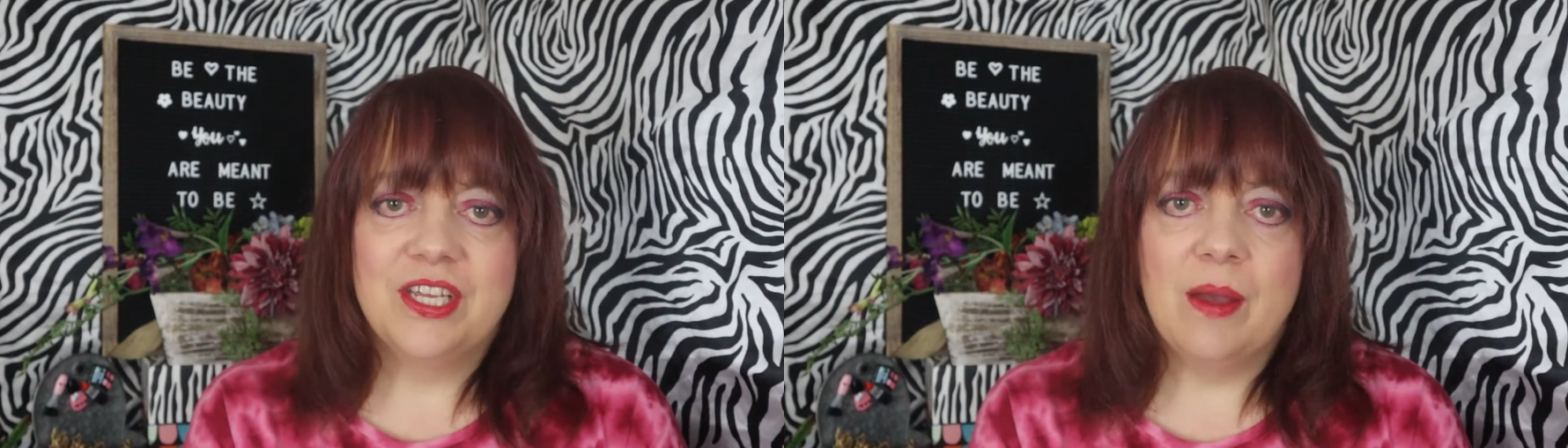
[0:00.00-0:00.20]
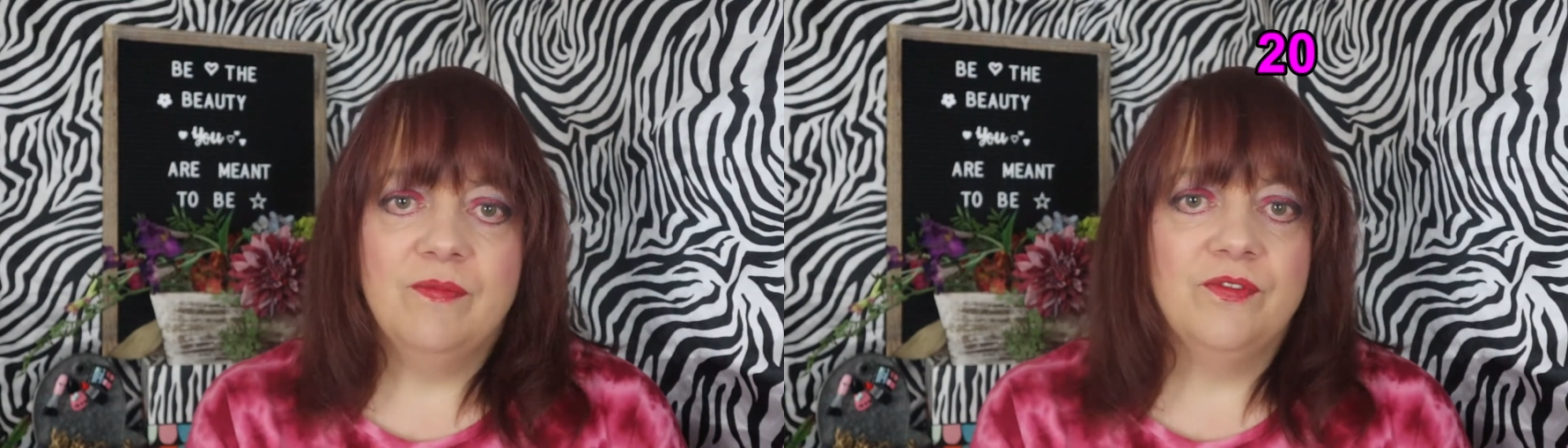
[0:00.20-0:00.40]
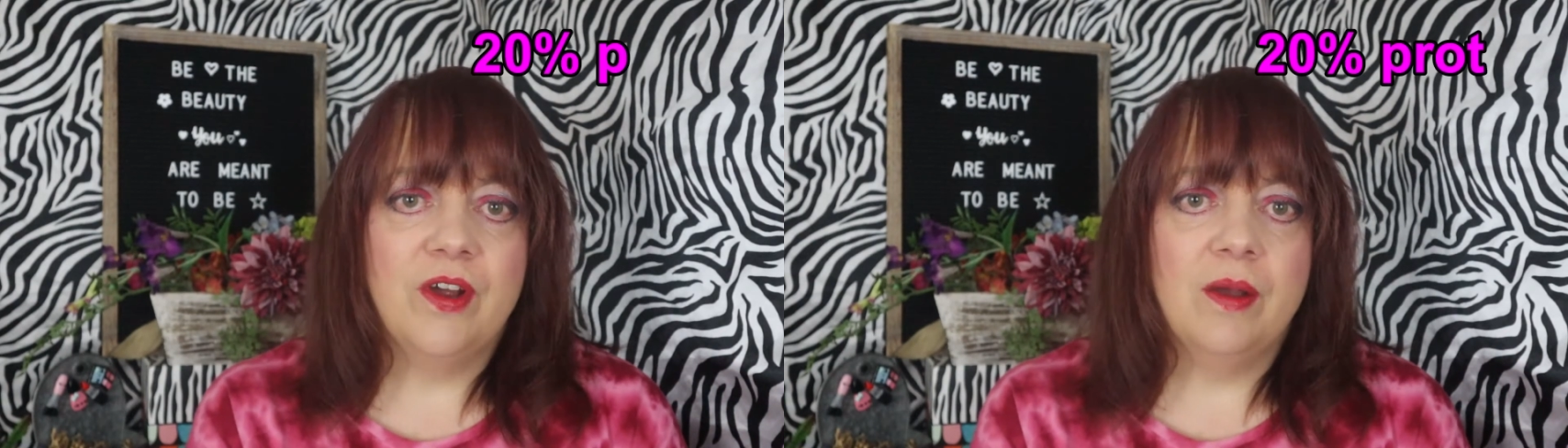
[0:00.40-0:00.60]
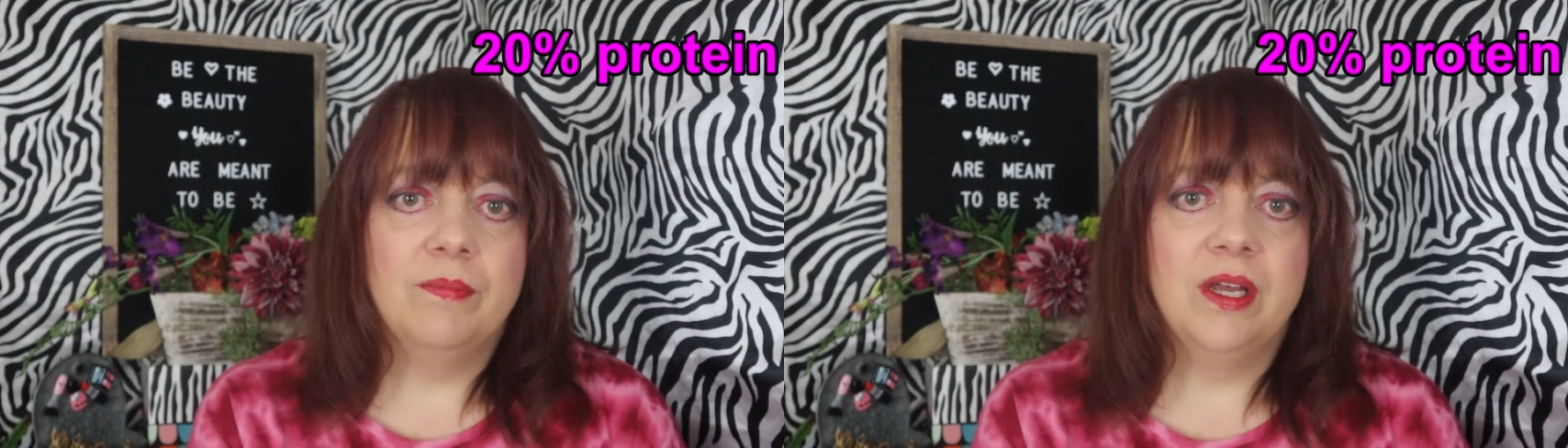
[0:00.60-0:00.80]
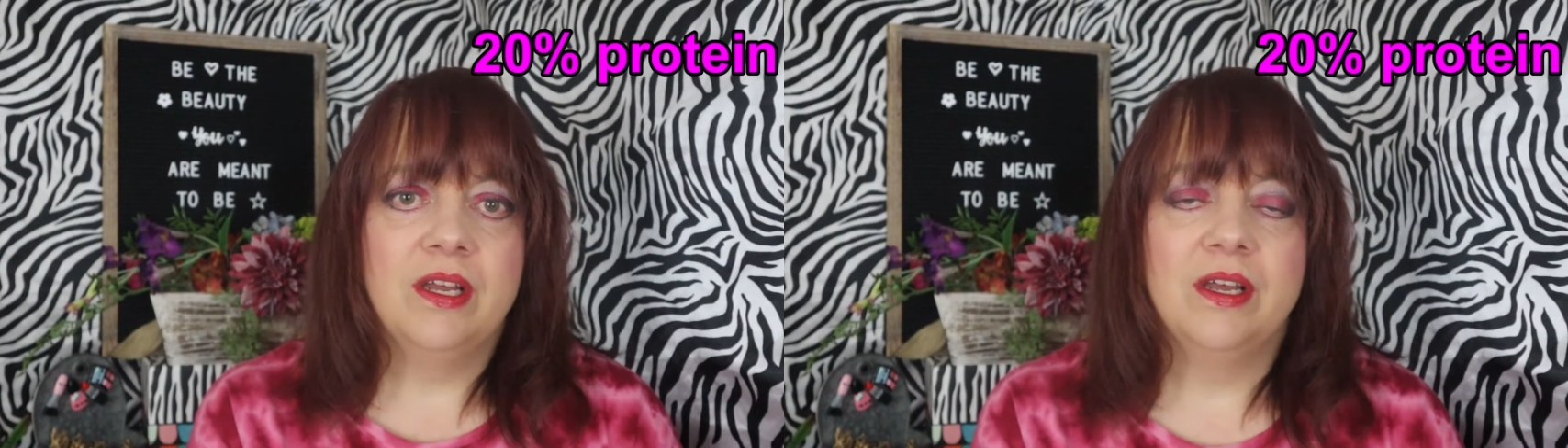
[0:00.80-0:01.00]
come
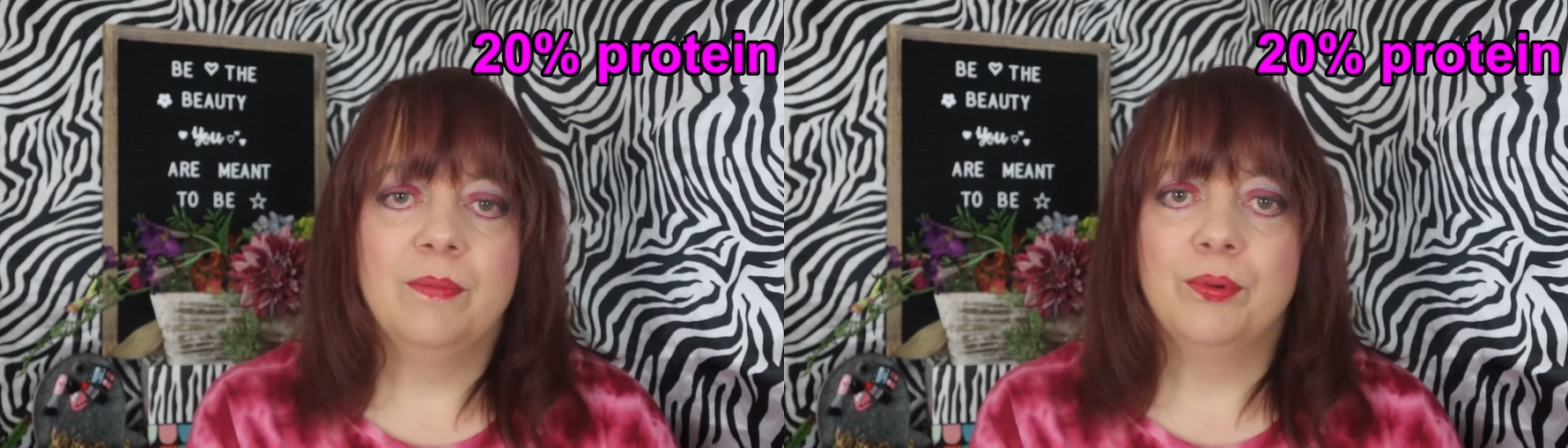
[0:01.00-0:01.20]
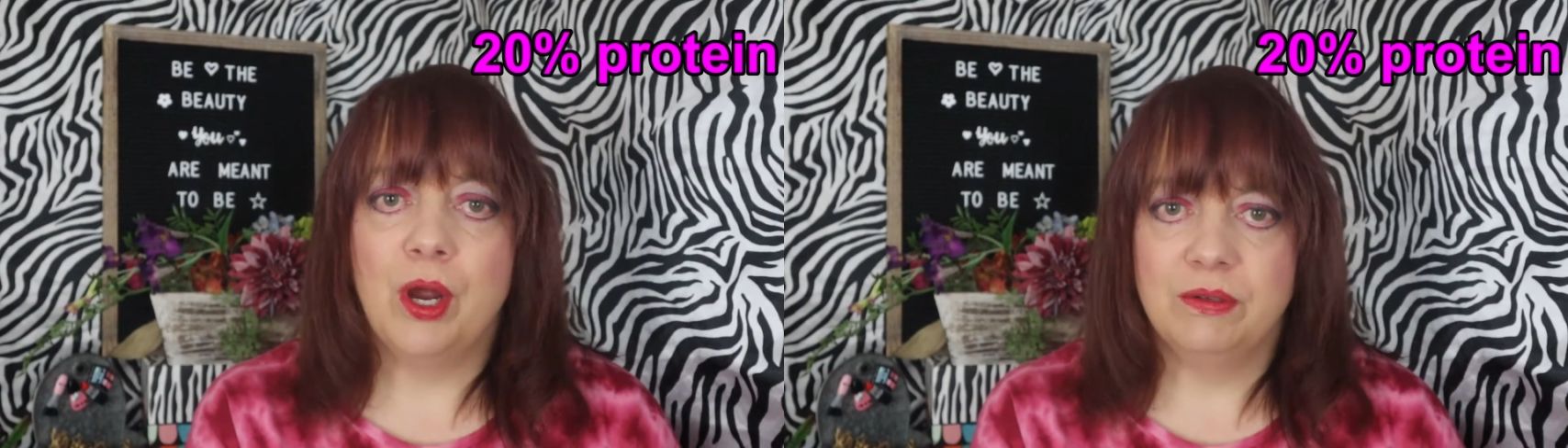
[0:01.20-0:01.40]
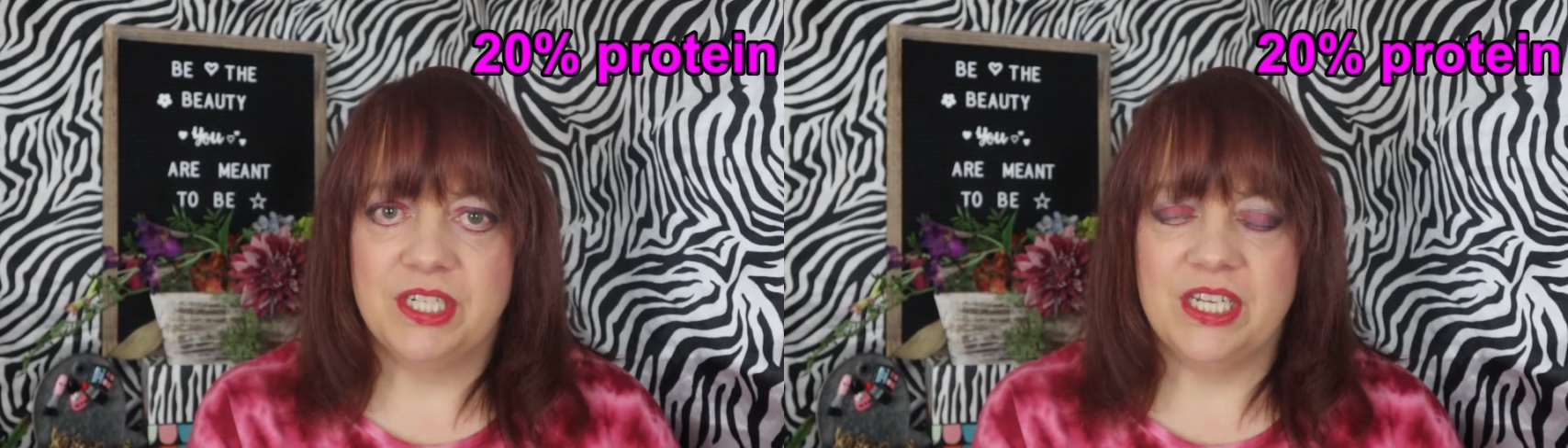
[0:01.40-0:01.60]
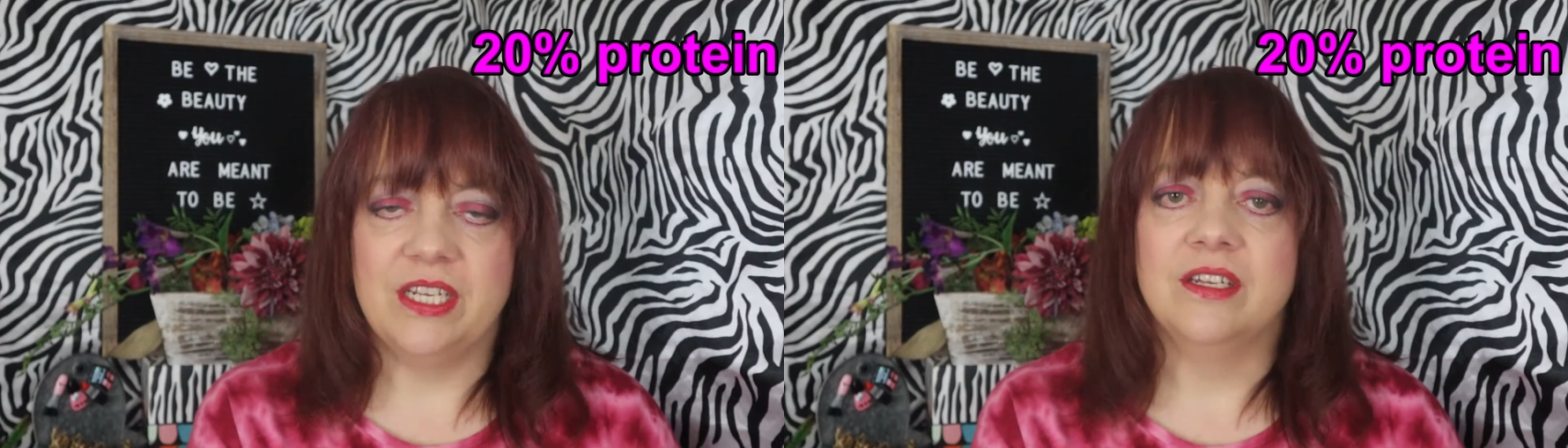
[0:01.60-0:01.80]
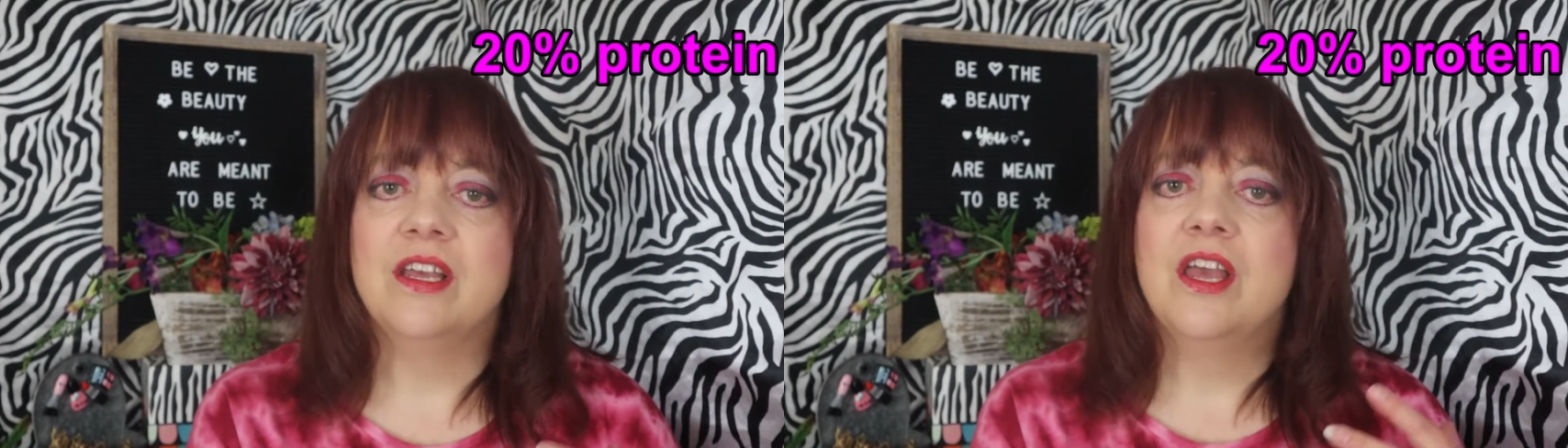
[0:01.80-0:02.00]
from
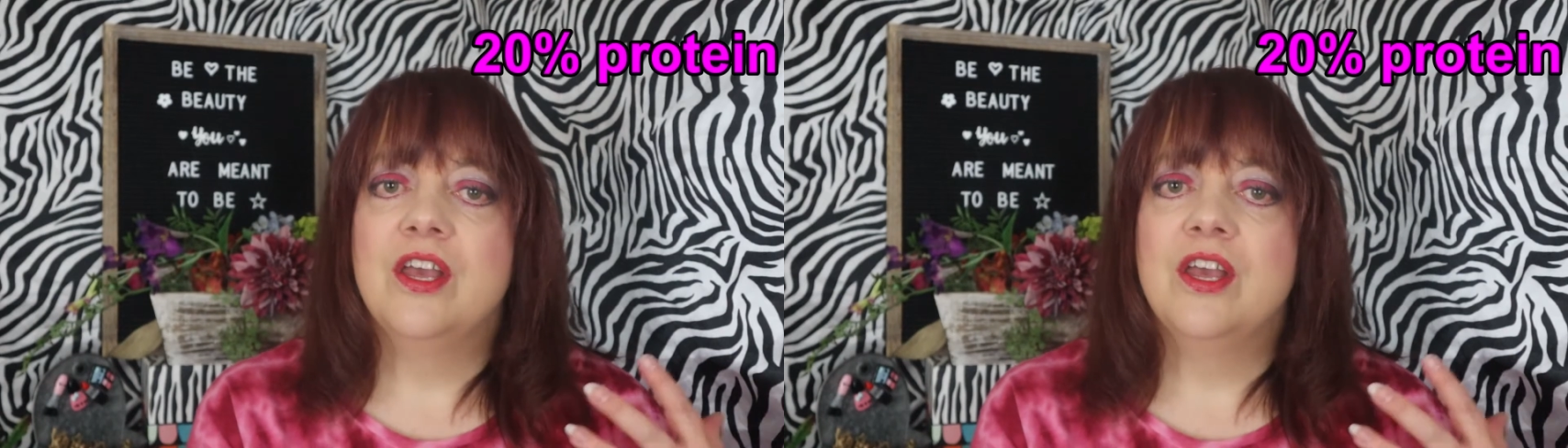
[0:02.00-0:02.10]
protein.